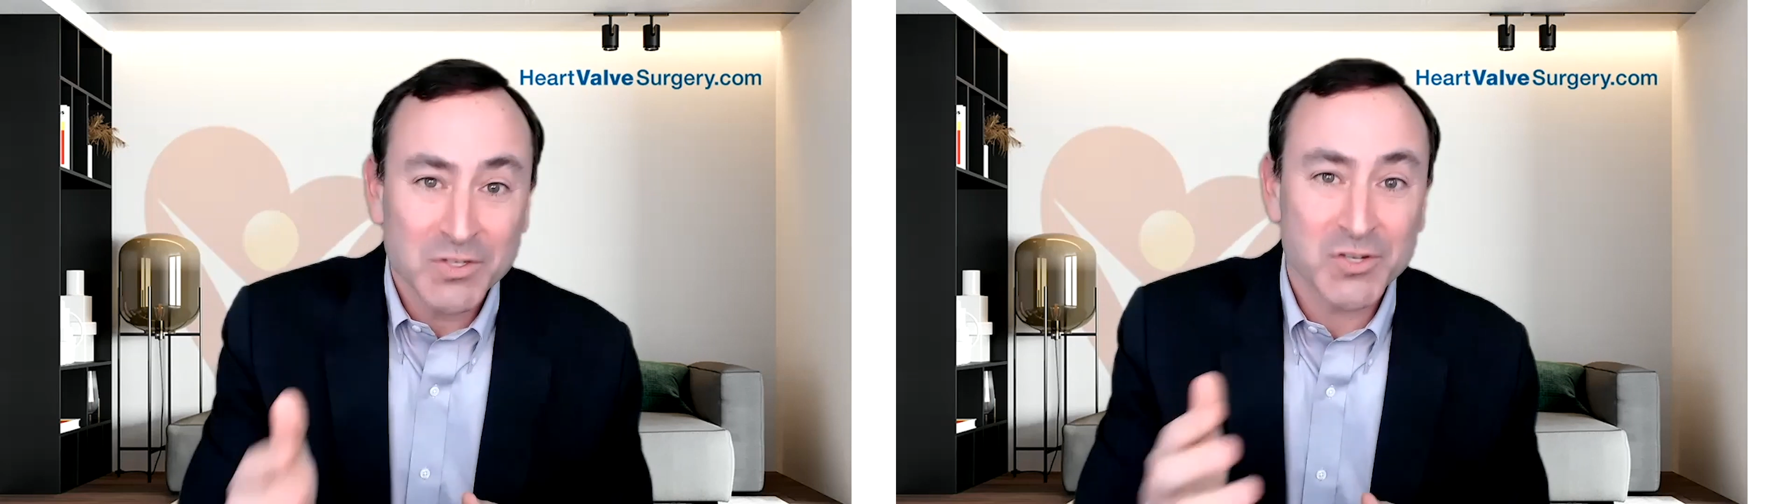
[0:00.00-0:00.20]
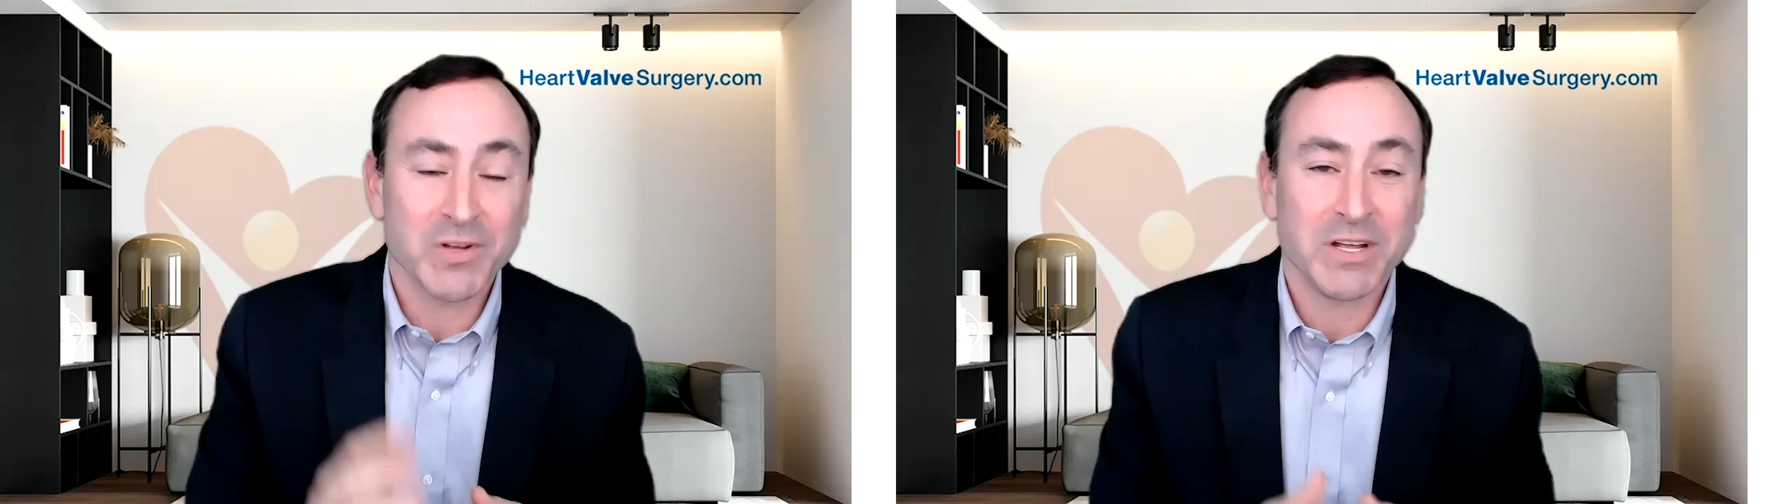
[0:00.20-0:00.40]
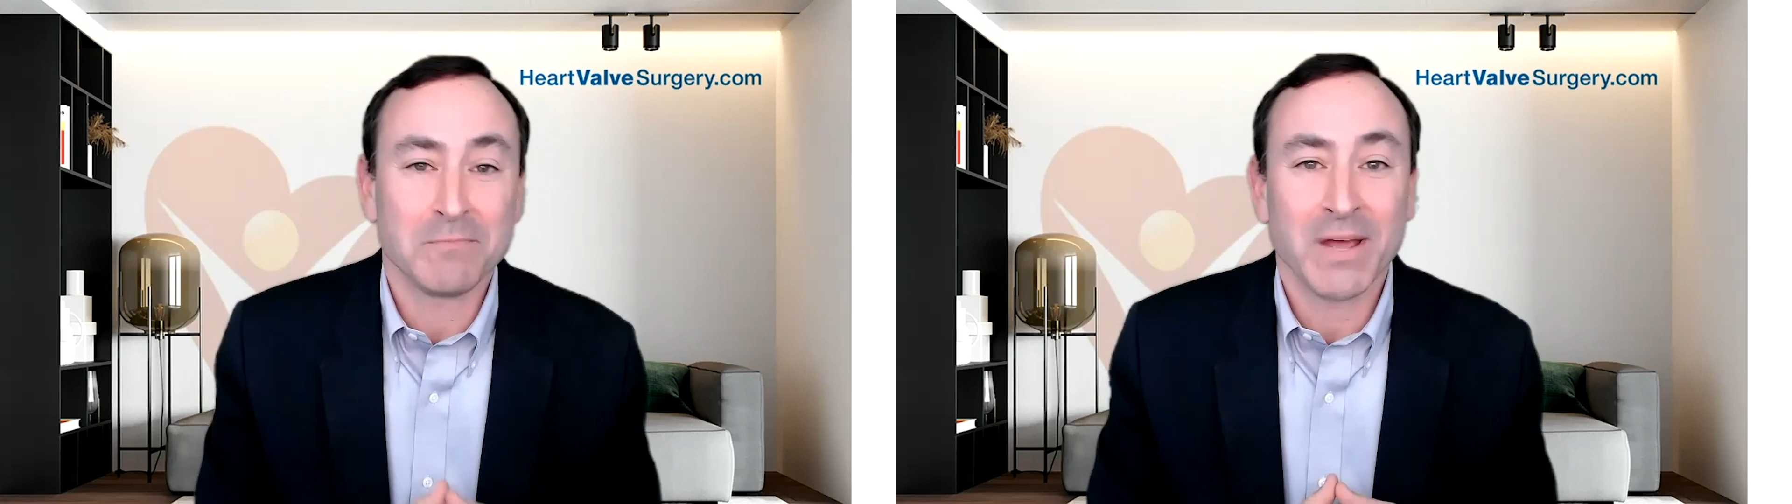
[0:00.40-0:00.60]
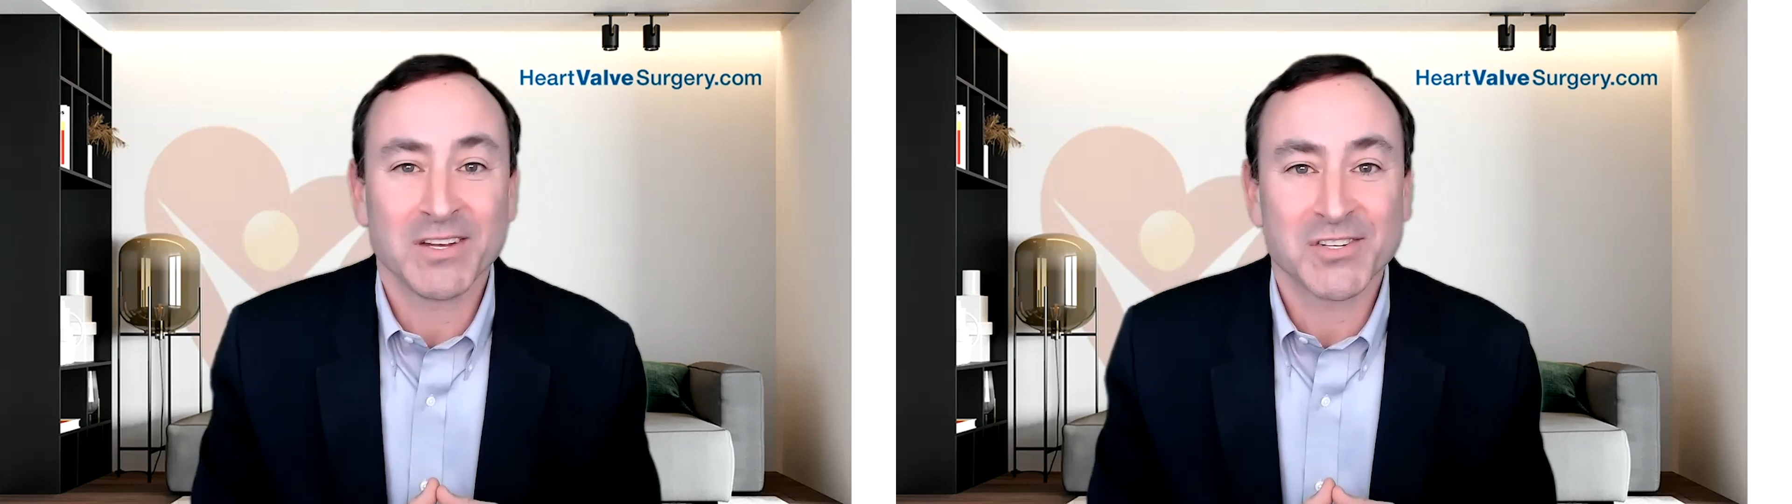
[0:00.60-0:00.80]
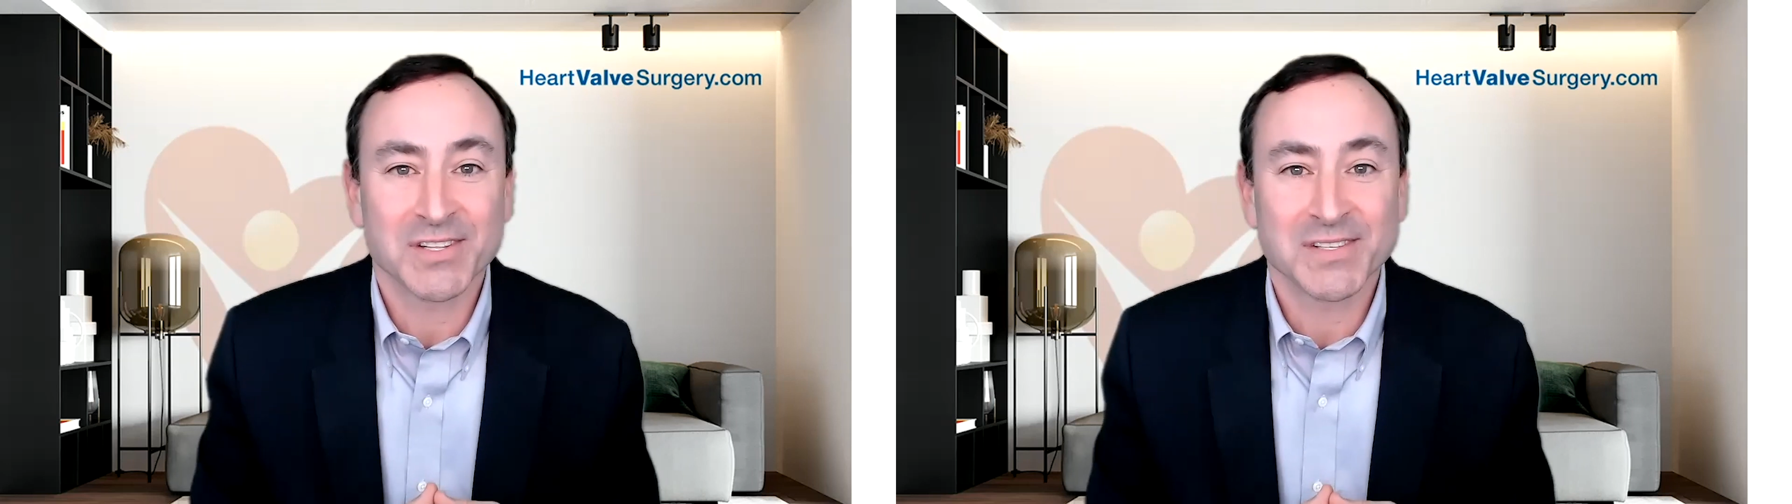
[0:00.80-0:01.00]
treat
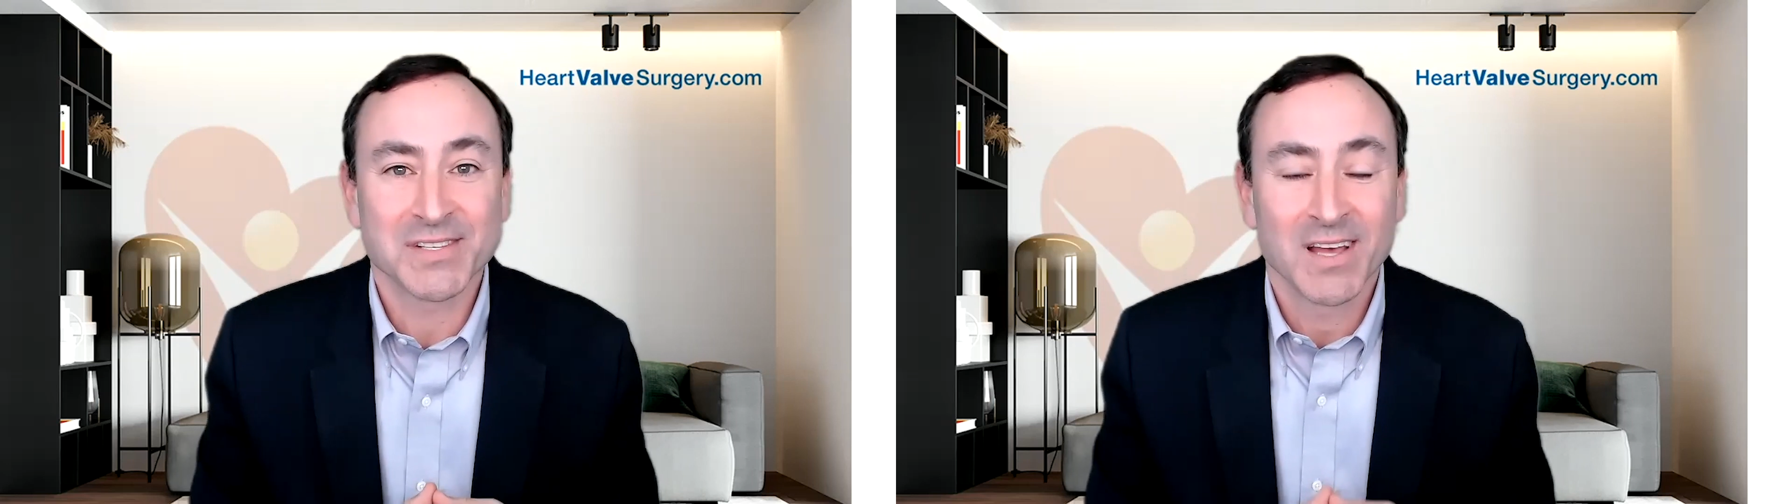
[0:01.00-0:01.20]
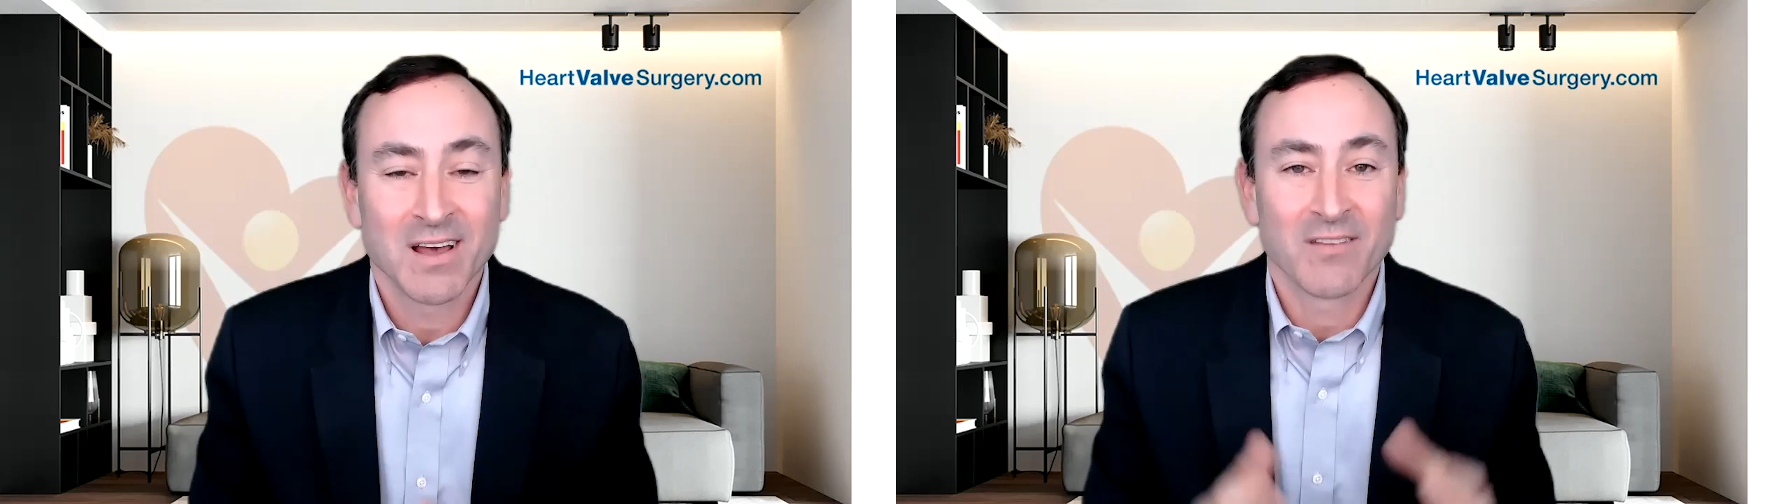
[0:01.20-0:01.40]
patients